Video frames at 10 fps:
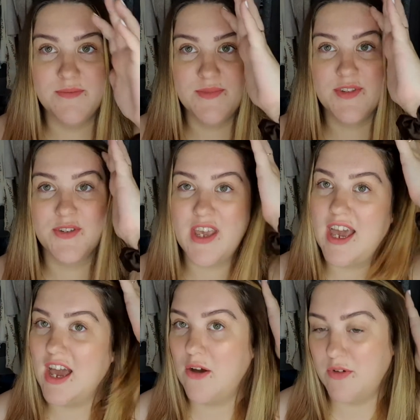So
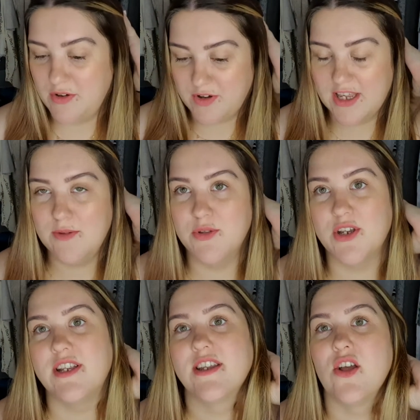yeah, if I keep
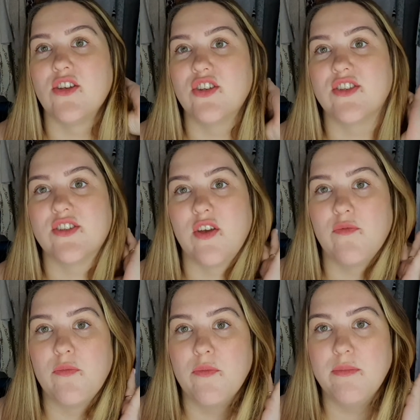looking down, just because I've
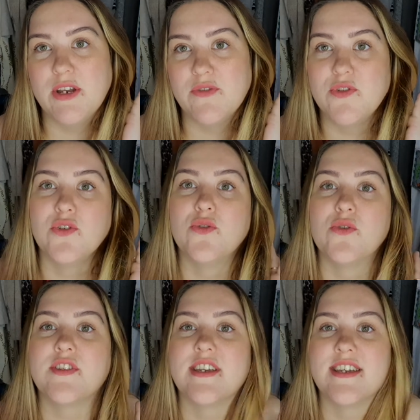made a few
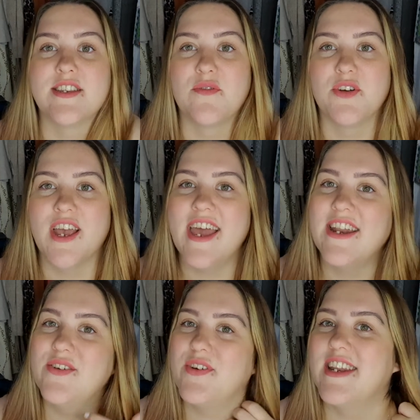notes in case I forget
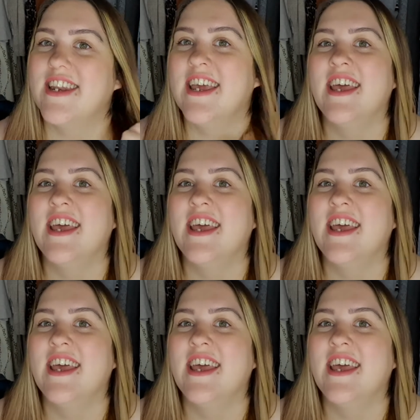anything,